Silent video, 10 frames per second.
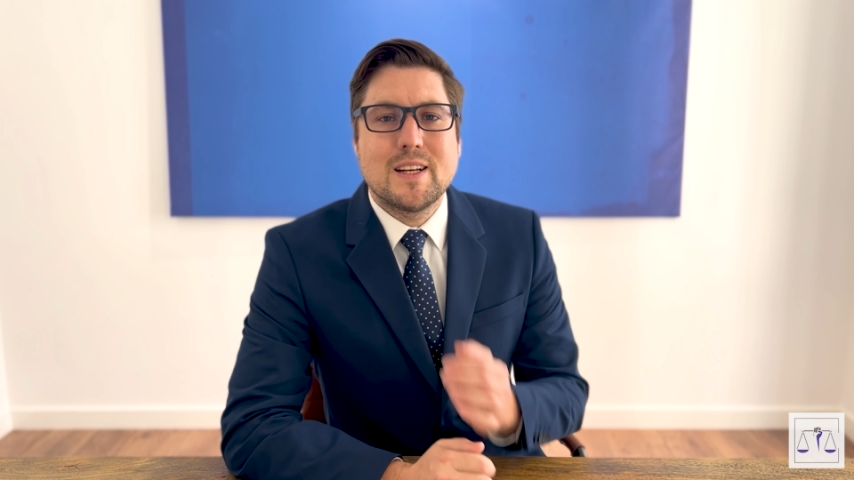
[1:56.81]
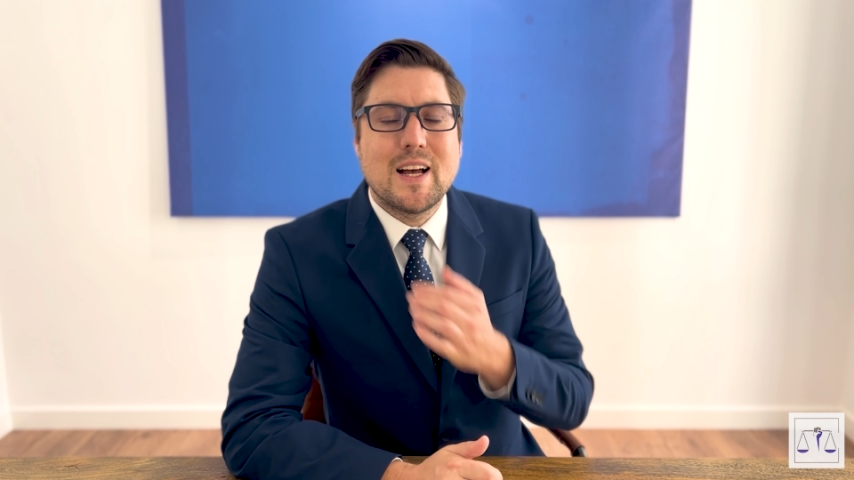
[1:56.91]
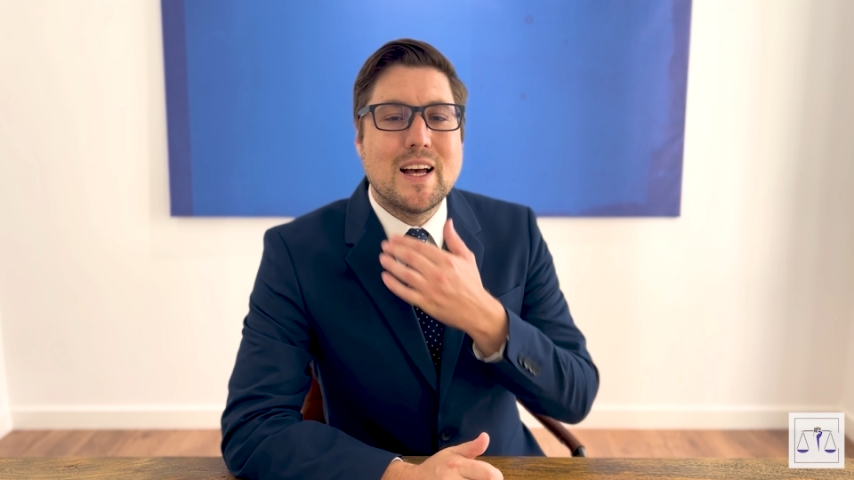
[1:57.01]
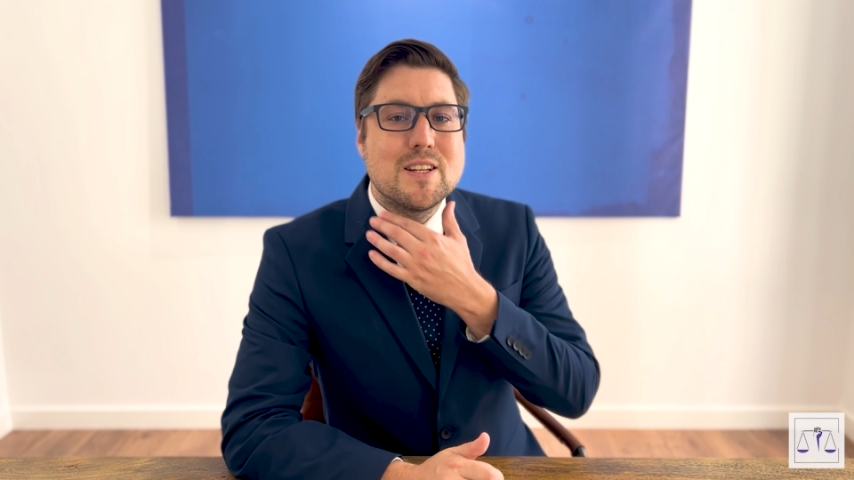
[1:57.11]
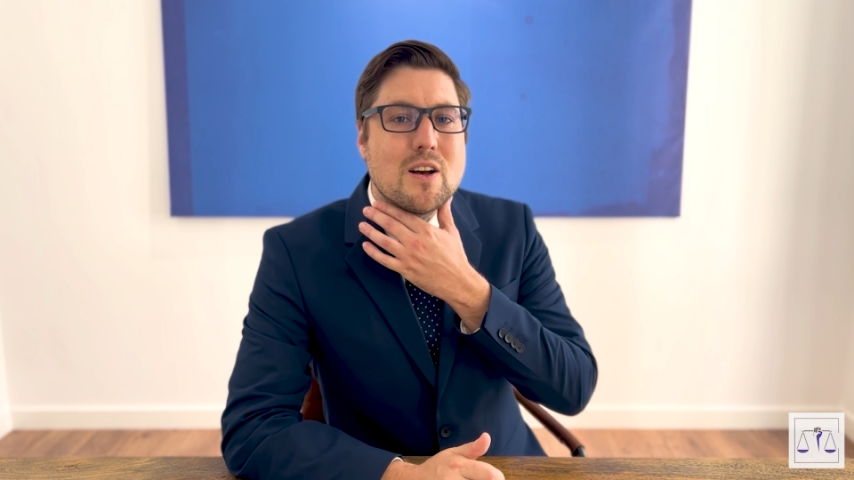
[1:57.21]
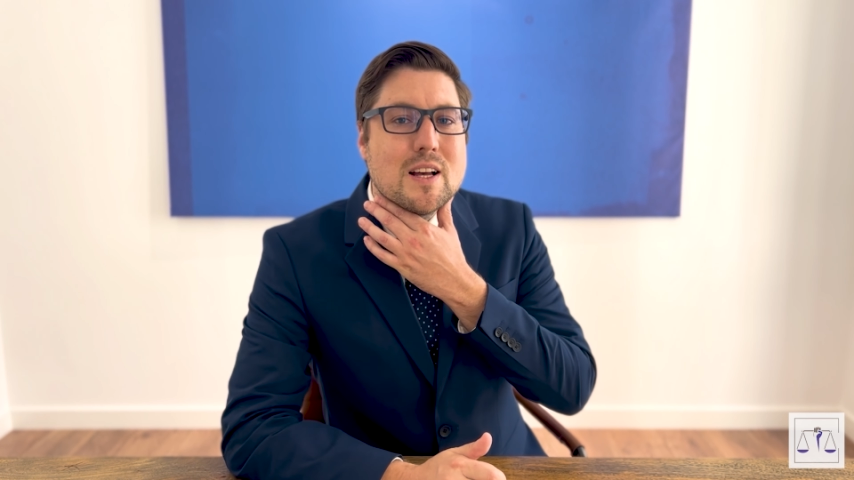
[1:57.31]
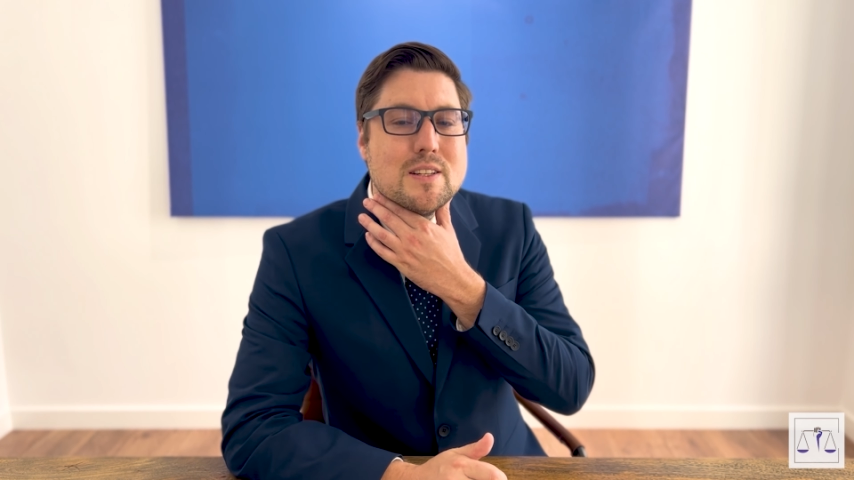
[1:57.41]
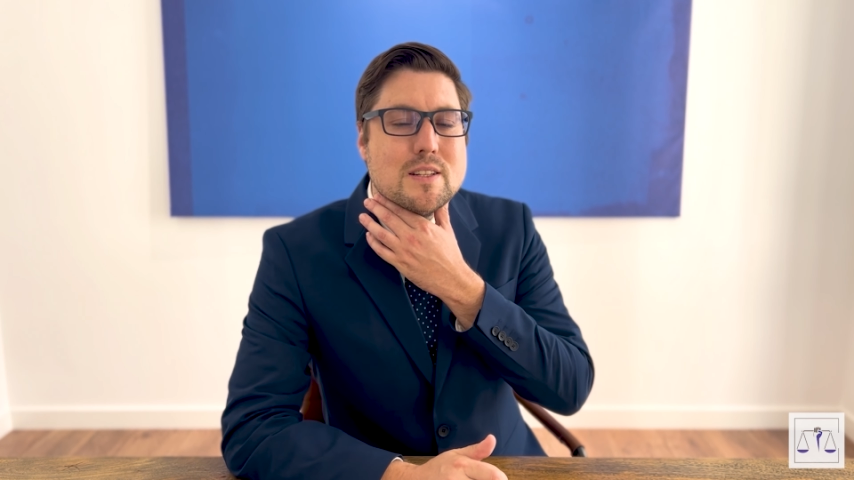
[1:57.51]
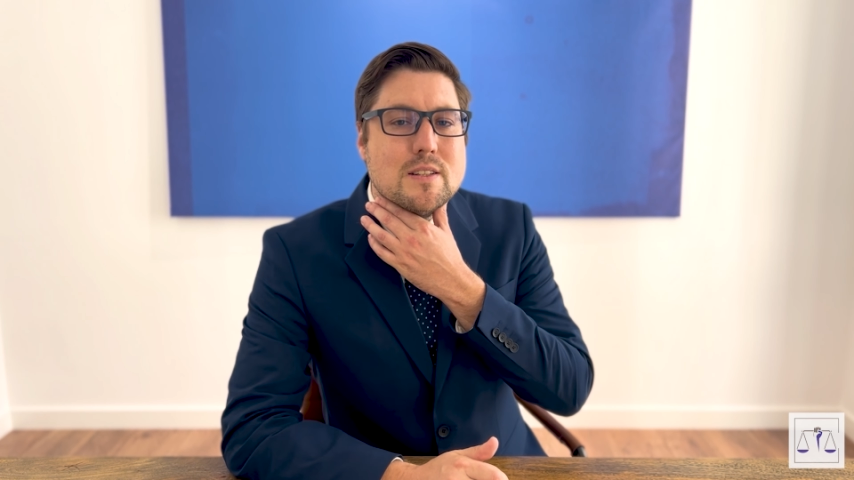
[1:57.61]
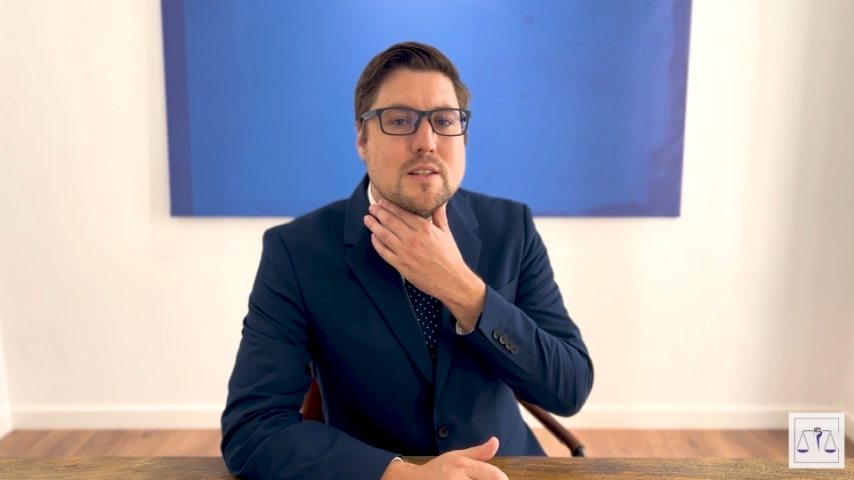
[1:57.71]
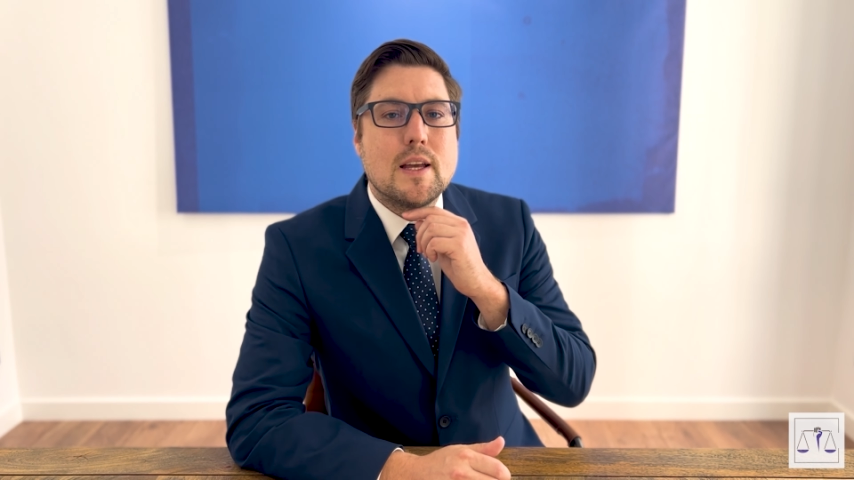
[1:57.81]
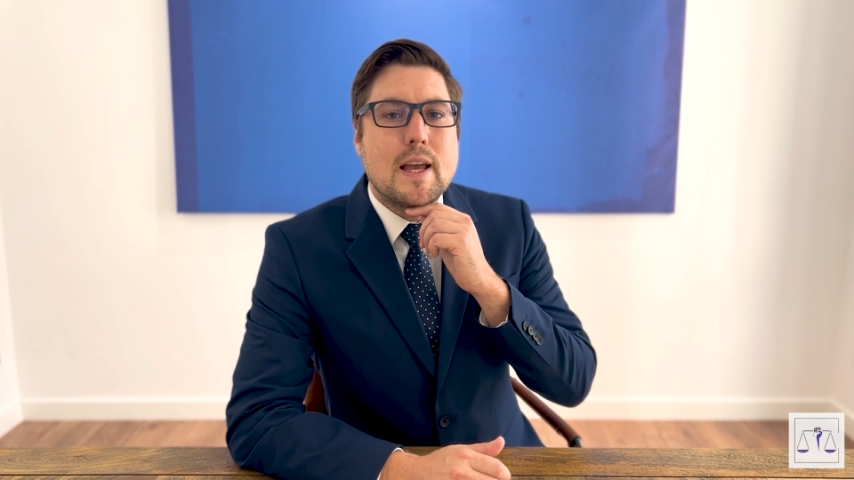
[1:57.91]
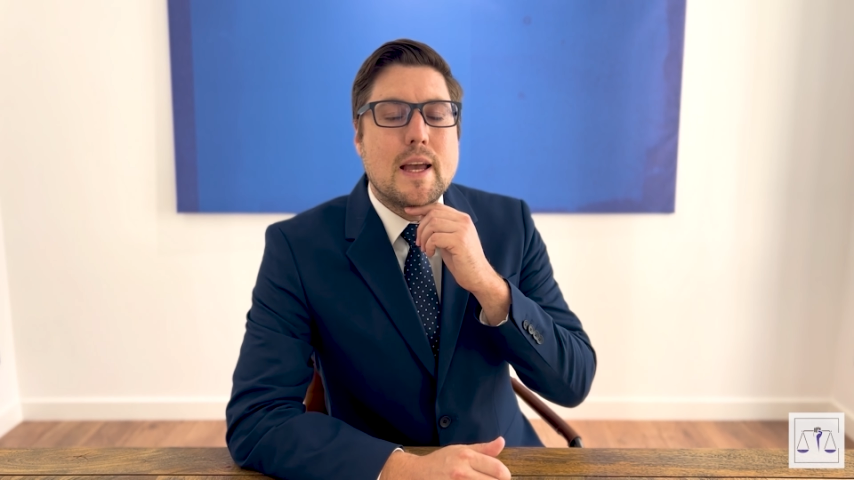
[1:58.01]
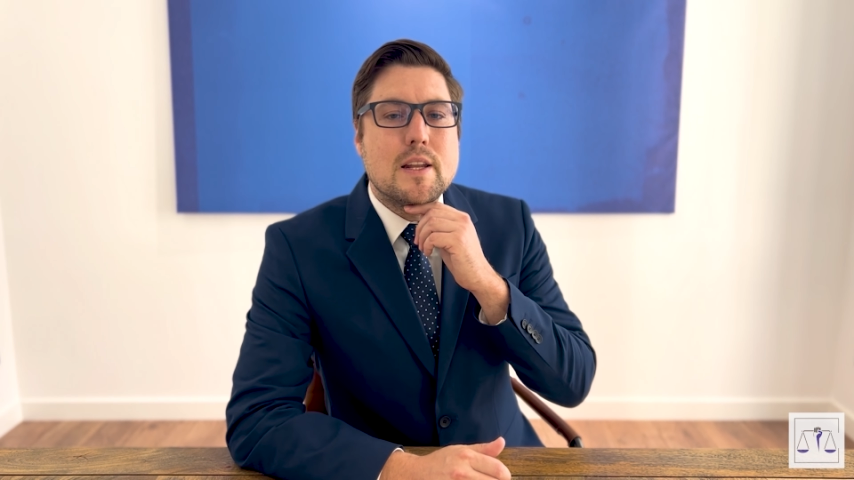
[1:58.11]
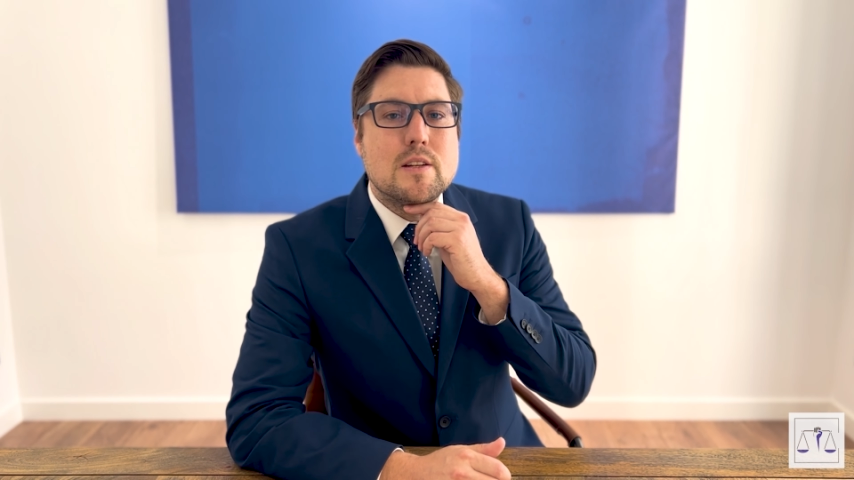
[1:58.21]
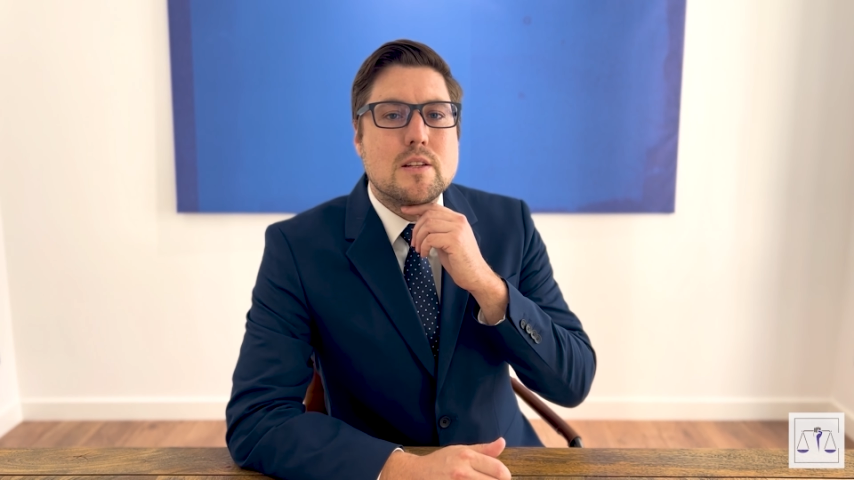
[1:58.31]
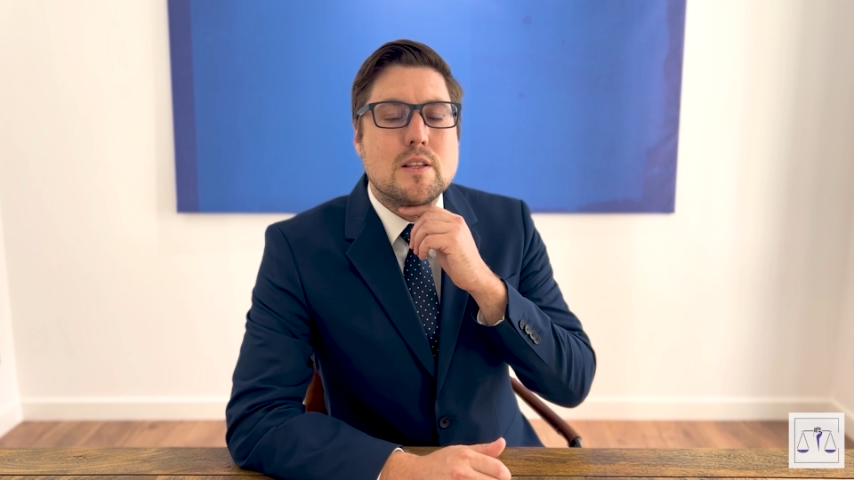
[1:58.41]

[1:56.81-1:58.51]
are tightened and